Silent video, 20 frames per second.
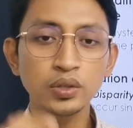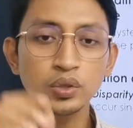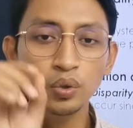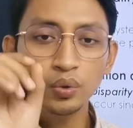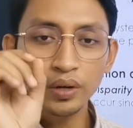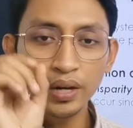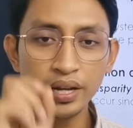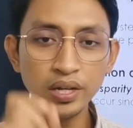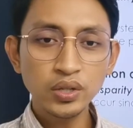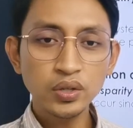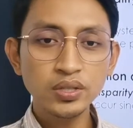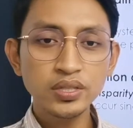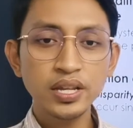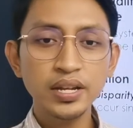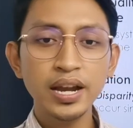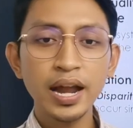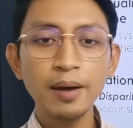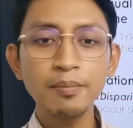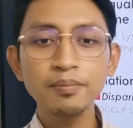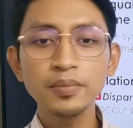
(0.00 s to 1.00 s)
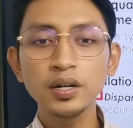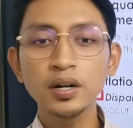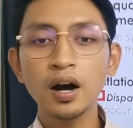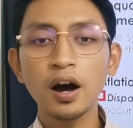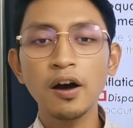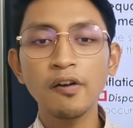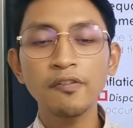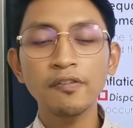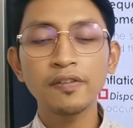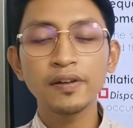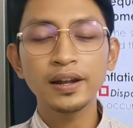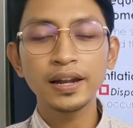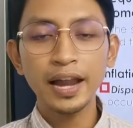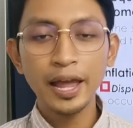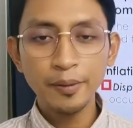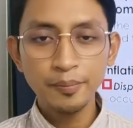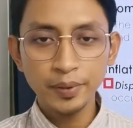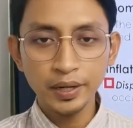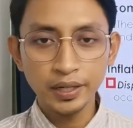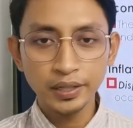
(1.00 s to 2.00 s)
to reduce the number of
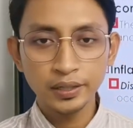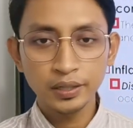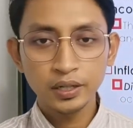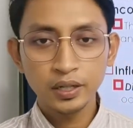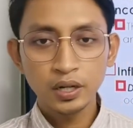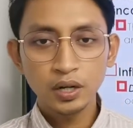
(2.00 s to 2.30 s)
labor